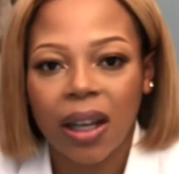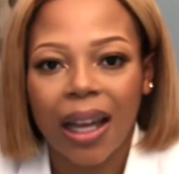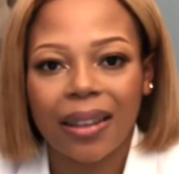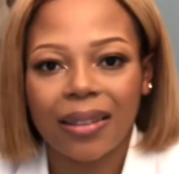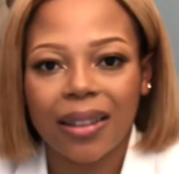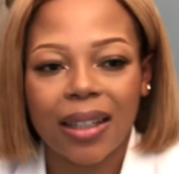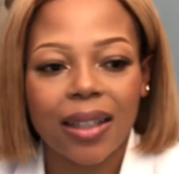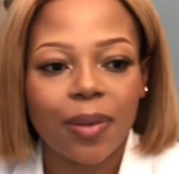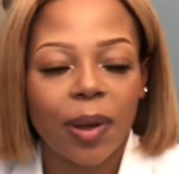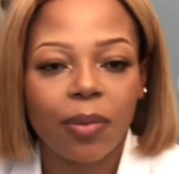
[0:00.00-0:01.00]
and they
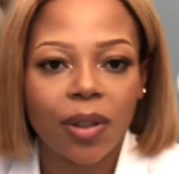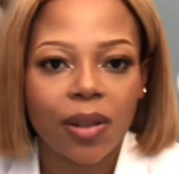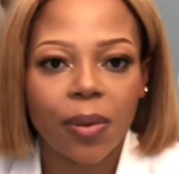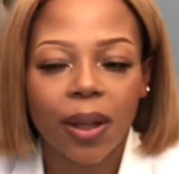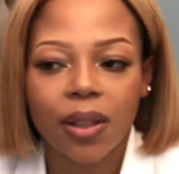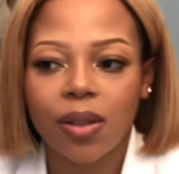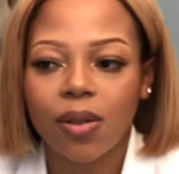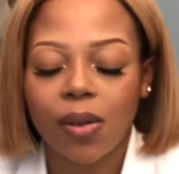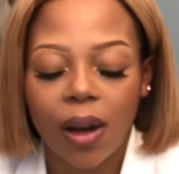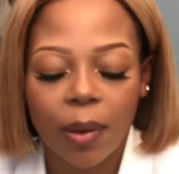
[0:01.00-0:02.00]
just make me sweat
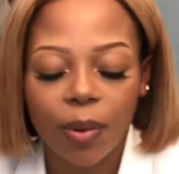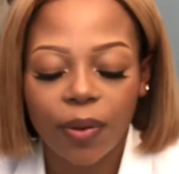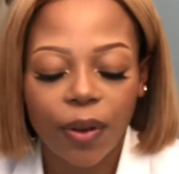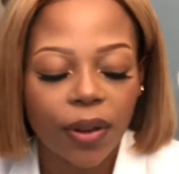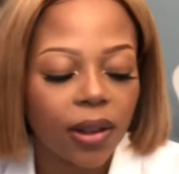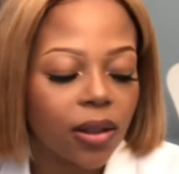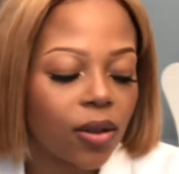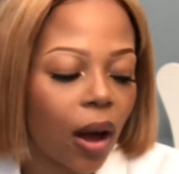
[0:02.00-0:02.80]
so i prefer these so